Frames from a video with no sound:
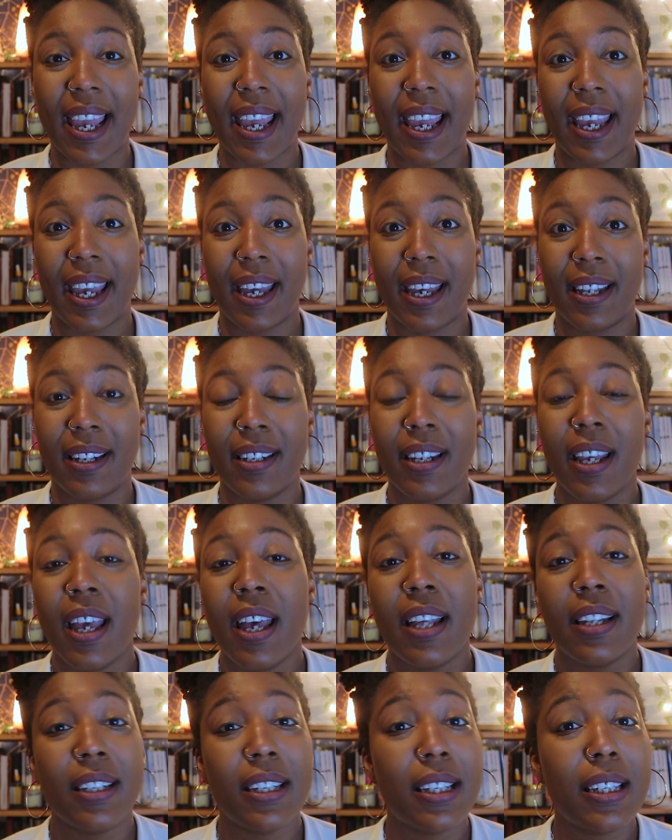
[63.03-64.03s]
And
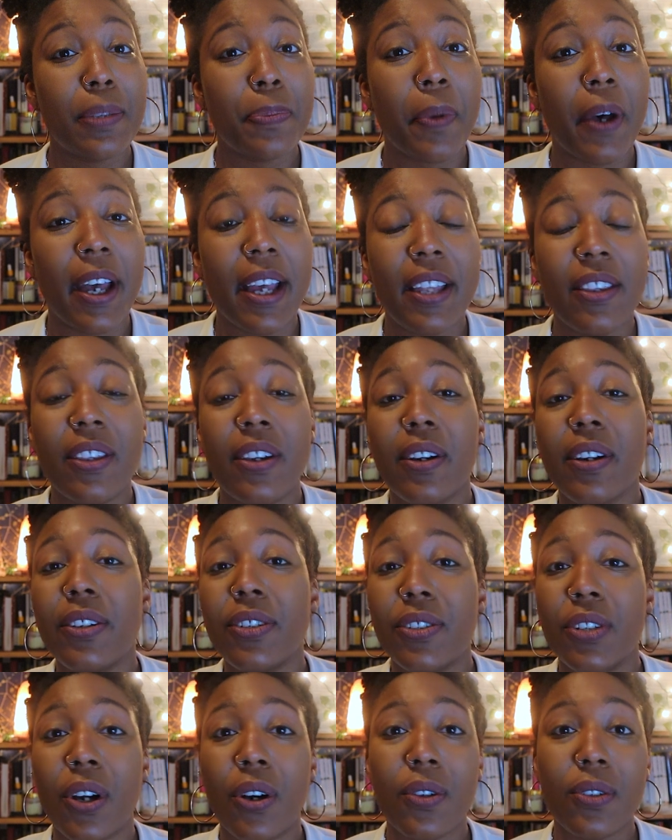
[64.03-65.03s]
despite their
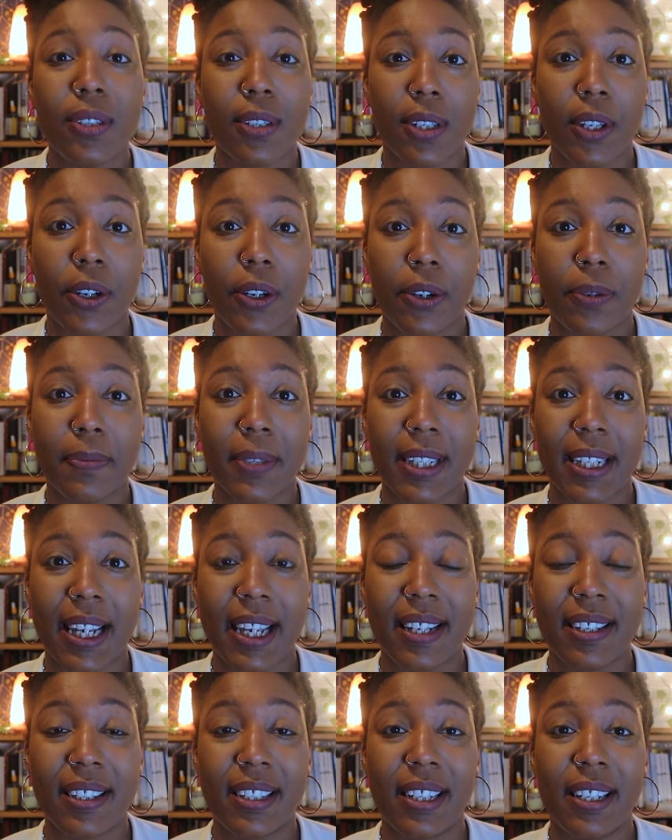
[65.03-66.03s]
adult
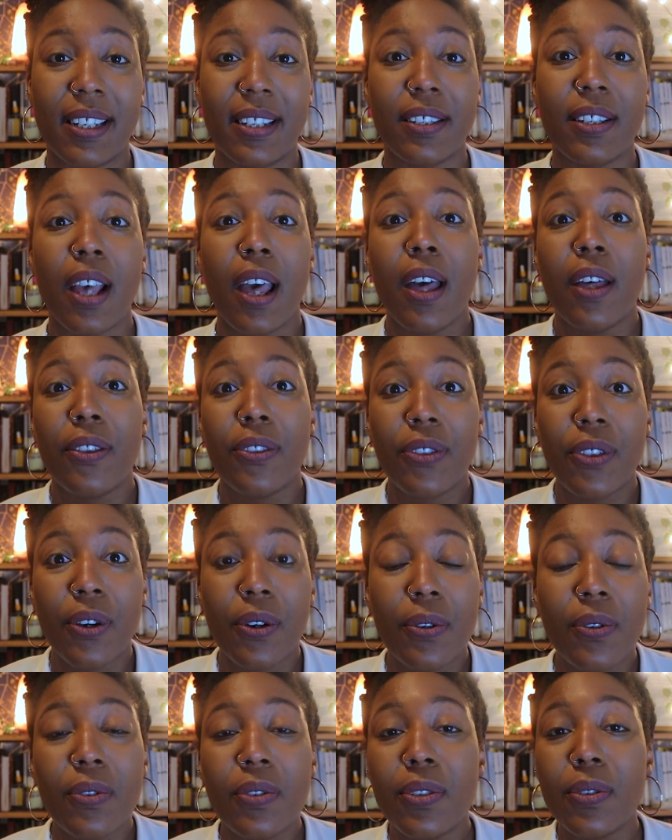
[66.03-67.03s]
circumstances,
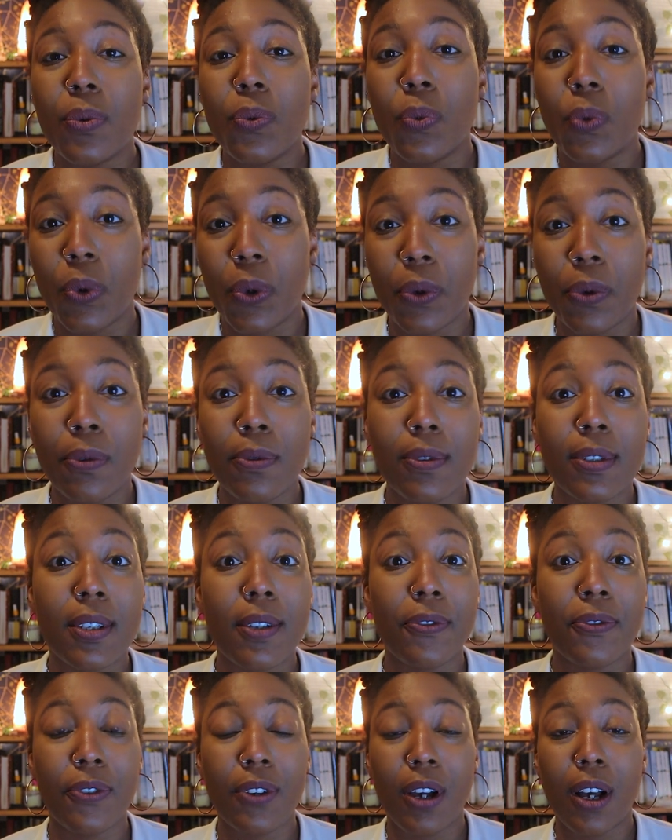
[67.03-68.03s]
those wounds
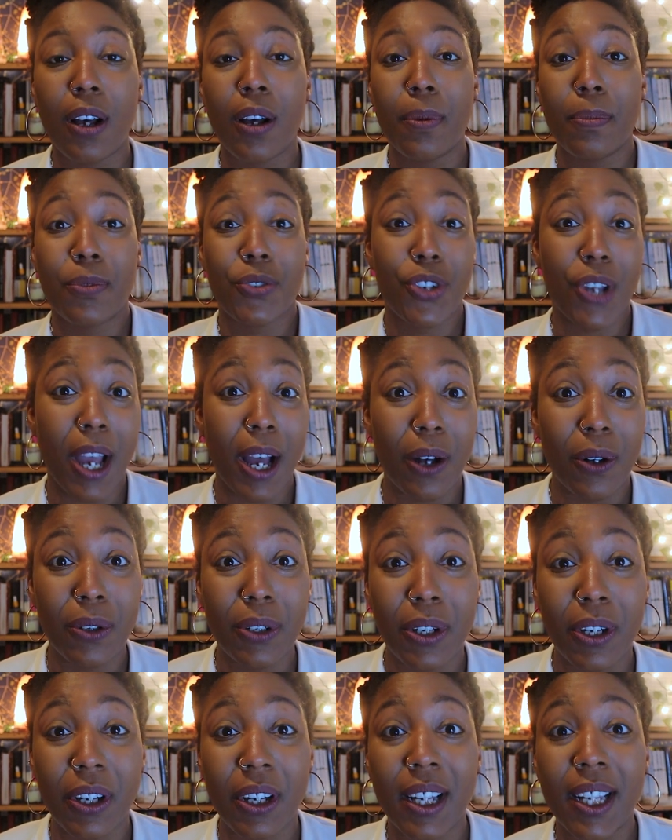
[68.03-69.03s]
from
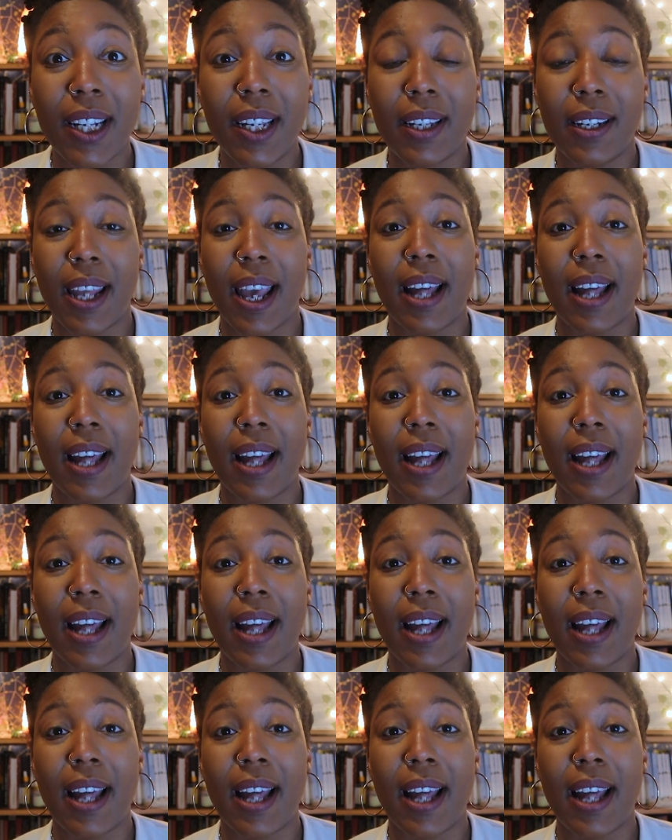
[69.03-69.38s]
childhood and